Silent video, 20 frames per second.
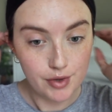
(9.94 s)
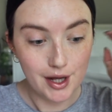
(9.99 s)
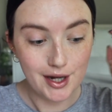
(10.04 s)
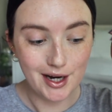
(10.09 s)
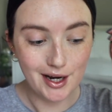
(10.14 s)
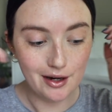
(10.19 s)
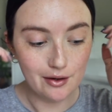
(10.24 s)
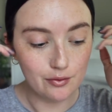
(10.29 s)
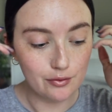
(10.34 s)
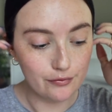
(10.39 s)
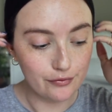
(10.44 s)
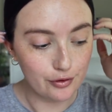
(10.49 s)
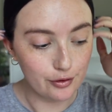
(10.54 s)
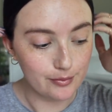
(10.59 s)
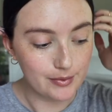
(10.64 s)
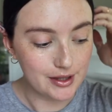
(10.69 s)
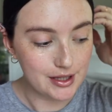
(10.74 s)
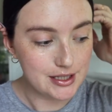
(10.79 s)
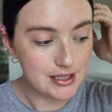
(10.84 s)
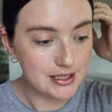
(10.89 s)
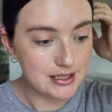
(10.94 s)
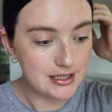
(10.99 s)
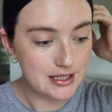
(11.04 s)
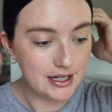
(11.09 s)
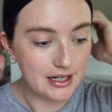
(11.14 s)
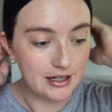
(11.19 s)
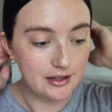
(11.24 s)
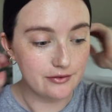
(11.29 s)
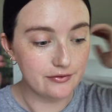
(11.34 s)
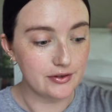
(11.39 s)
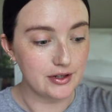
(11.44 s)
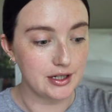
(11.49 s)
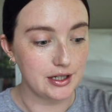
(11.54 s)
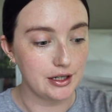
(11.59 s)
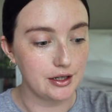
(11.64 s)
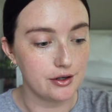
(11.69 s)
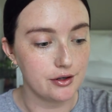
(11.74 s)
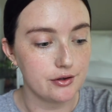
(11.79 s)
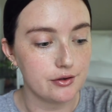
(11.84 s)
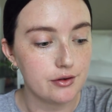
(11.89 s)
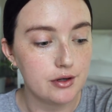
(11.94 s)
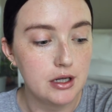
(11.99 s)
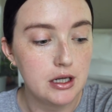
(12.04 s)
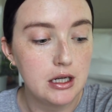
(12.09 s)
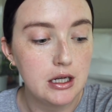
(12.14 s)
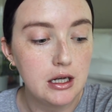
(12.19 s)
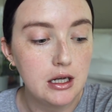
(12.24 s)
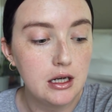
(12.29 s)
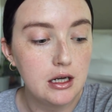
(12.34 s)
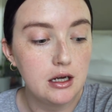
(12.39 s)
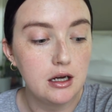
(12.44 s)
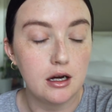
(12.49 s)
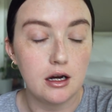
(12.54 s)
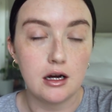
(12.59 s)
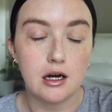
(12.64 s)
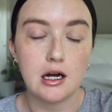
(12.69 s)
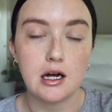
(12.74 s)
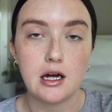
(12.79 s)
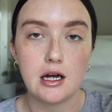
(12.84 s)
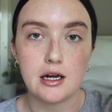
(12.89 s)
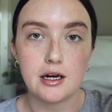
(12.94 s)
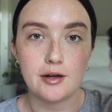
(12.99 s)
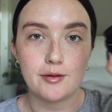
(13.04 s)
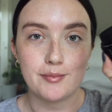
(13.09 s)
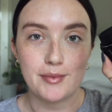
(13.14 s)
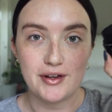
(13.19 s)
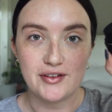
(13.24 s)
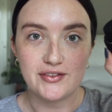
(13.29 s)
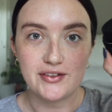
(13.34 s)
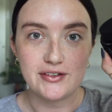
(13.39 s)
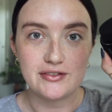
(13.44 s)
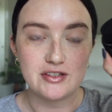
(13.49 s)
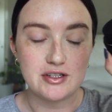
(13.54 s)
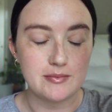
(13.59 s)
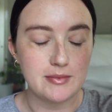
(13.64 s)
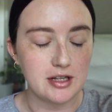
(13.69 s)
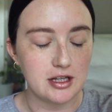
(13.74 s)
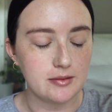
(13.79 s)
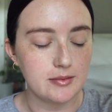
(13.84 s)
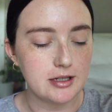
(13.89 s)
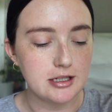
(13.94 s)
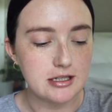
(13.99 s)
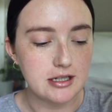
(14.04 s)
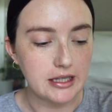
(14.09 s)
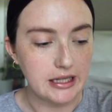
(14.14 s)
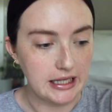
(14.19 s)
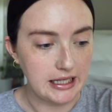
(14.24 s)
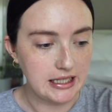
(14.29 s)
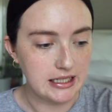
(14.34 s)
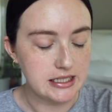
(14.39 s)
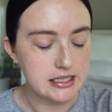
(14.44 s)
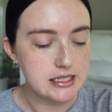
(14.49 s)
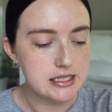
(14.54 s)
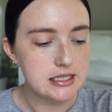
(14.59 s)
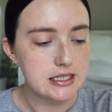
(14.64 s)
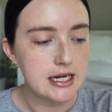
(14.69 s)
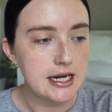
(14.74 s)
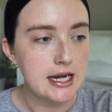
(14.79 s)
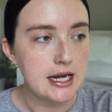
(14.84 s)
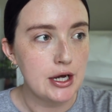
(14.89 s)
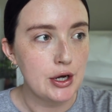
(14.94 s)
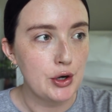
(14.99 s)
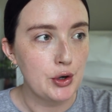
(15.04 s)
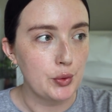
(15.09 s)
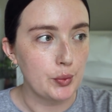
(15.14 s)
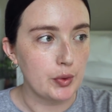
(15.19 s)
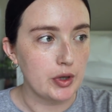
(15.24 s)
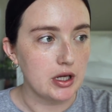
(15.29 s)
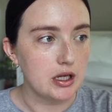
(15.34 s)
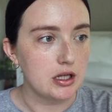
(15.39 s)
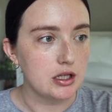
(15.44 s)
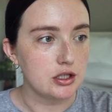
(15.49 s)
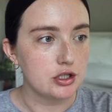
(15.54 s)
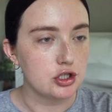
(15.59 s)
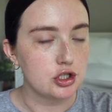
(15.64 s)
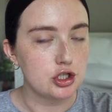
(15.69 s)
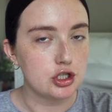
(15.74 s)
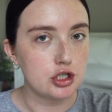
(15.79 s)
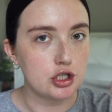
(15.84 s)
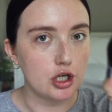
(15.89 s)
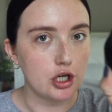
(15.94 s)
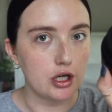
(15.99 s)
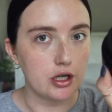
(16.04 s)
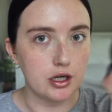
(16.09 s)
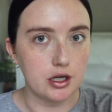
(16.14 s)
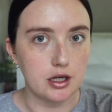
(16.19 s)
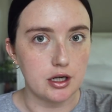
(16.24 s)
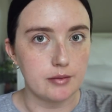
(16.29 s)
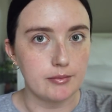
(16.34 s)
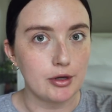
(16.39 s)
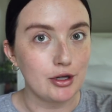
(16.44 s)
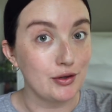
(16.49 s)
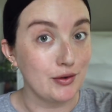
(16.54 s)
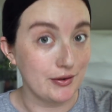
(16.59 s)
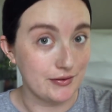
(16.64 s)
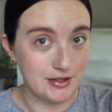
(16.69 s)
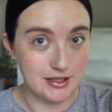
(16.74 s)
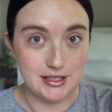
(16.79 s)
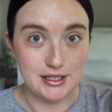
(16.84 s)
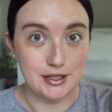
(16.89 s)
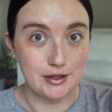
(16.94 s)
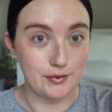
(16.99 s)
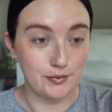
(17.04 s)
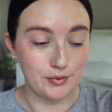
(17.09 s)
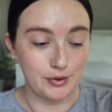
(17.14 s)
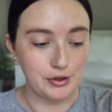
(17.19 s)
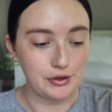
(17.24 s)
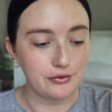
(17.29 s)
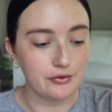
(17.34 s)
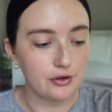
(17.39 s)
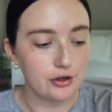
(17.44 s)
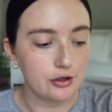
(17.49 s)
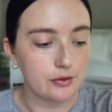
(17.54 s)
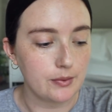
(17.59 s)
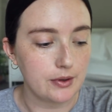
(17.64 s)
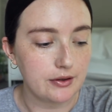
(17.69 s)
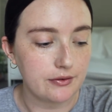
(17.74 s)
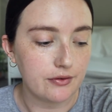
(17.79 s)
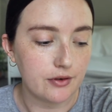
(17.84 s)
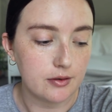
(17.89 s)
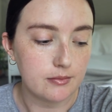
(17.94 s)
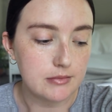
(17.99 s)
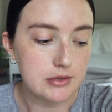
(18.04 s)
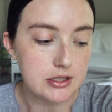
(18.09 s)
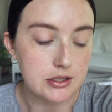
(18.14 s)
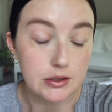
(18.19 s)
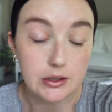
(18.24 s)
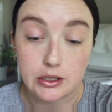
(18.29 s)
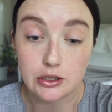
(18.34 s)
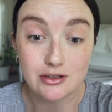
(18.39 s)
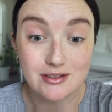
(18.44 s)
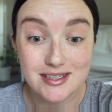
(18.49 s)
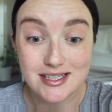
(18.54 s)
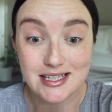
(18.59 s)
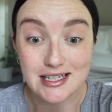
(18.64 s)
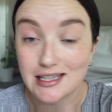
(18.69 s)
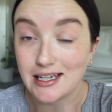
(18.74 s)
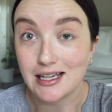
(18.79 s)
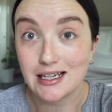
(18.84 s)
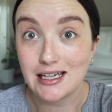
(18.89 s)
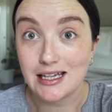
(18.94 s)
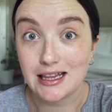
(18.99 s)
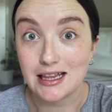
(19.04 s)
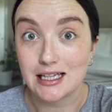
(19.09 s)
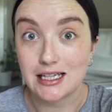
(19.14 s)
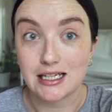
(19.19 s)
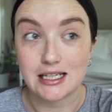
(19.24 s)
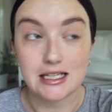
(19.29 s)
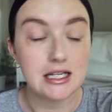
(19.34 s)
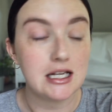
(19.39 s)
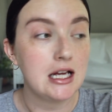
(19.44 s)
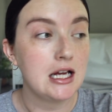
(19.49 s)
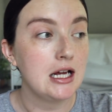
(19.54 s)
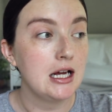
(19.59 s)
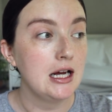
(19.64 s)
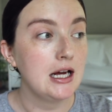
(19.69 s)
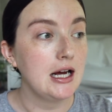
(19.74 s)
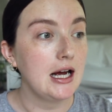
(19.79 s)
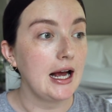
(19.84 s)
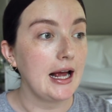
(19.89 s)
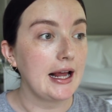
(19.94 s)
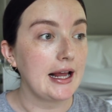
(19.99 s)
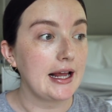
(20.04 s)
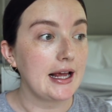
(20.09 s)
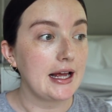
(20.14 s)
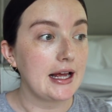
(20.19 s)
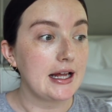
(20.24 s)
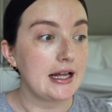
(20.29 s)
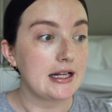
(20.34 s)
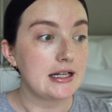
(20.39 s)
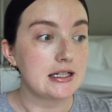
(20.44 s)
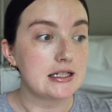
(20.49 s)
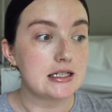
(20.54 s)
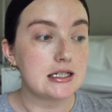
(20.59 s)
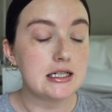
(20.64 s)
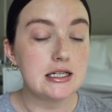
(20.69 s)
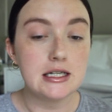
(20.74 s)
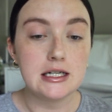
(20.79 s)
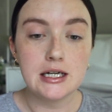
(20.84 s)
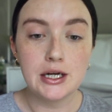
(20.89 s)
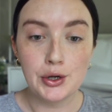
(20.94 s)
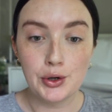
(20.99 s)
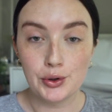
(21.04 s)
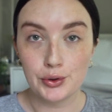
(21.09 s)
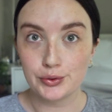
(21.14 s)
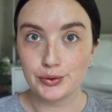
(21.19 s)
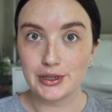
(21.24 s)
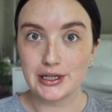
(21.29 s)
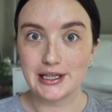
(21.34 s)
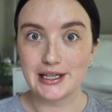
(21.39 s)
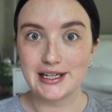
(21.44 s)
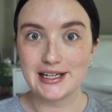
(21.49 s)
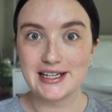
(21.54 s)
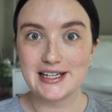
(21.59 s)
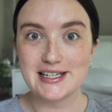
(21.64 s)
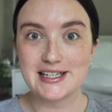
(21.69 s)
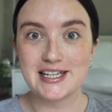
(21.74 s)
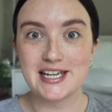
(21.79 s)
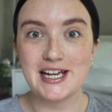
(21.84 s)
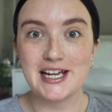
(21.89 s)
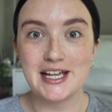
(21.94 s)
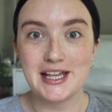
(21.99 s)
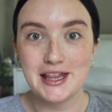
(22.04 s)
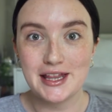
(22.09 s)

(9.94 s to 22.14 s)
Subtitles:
an hour filming this entire video on my 50mm lens, which you have to sit really far away from, so I couldn't see anything, and realized